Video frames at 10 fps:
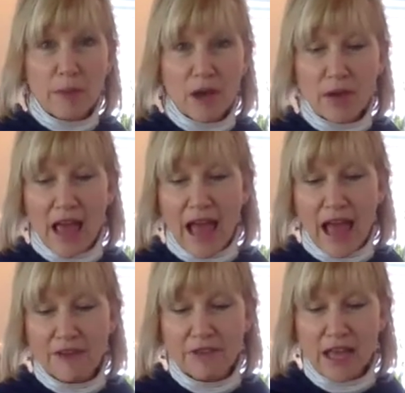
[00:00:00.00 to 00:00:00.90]
milk, a
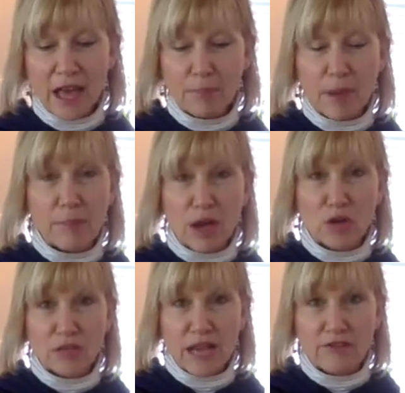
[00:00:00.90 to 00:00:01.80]
half a cup
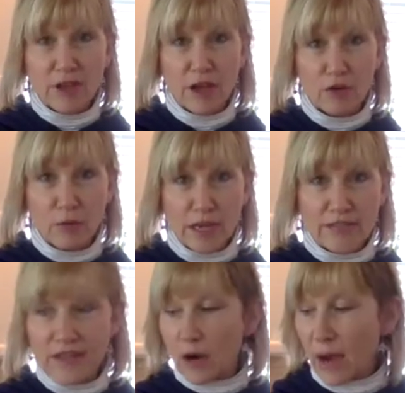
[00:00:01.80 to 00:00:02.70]
about of the
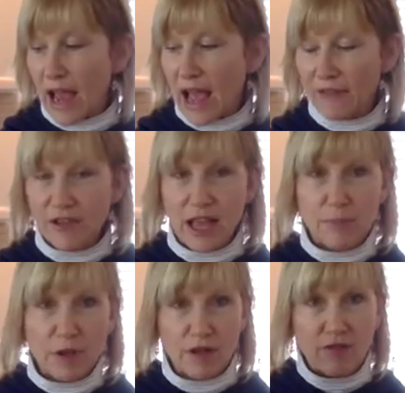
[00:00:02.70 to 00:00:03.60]
rice flour, a half a
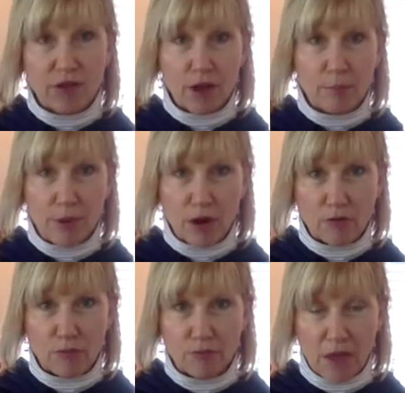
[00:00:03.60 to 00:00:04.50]
cup of
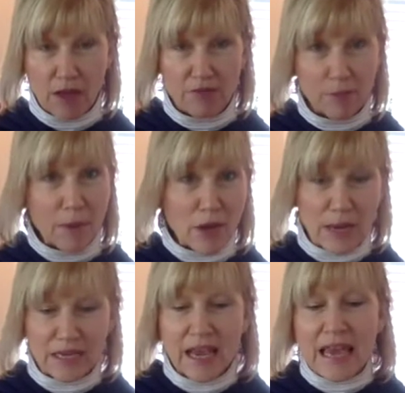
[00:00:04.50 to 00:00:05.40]
the
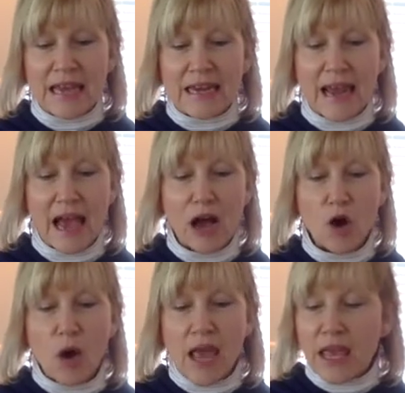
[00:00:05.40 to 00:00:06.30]
buckwheat.
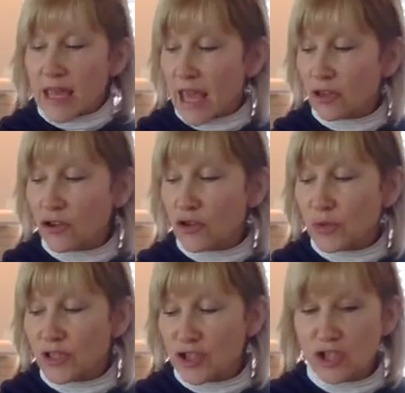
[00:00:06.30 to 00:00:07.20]
Now, can you
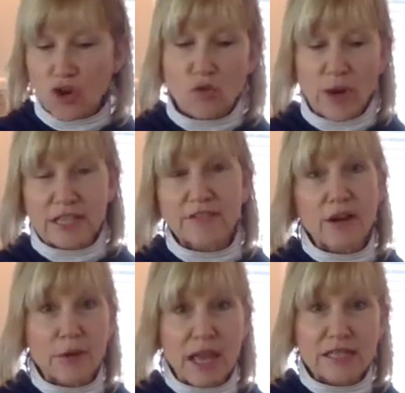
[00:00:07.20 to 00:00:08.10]
use just all rice
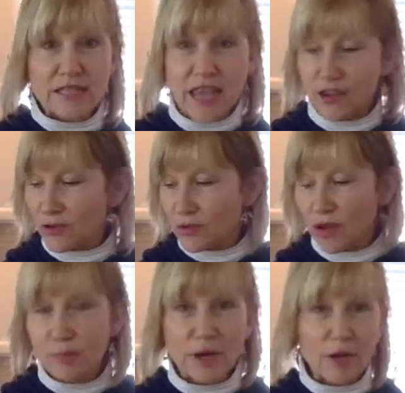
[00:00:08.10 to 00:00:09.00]
flour? Yes. Can you use
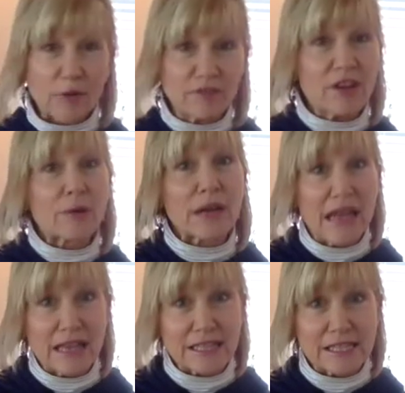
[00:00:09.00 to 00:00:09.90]
all buckwheat flour?
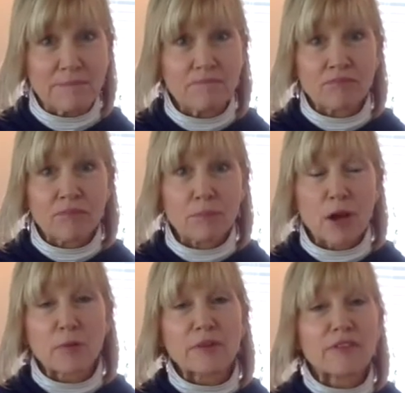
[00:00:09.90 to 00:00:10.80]
Yes.
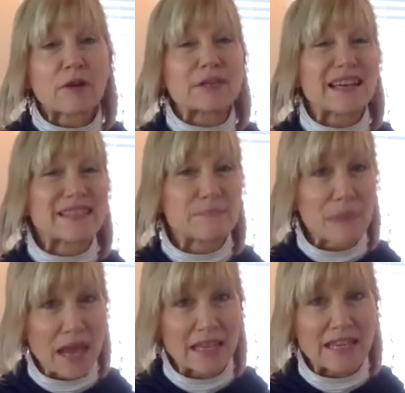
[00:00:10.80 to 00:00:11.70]
Buckwheat flour does
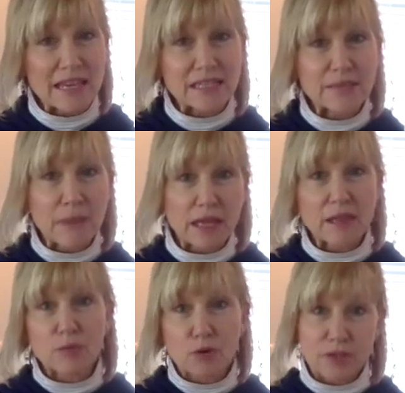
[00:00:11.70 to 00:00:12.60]
tend to make
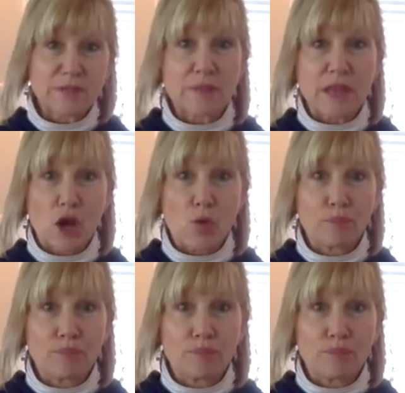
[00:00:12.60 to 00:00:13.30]
them crispy though.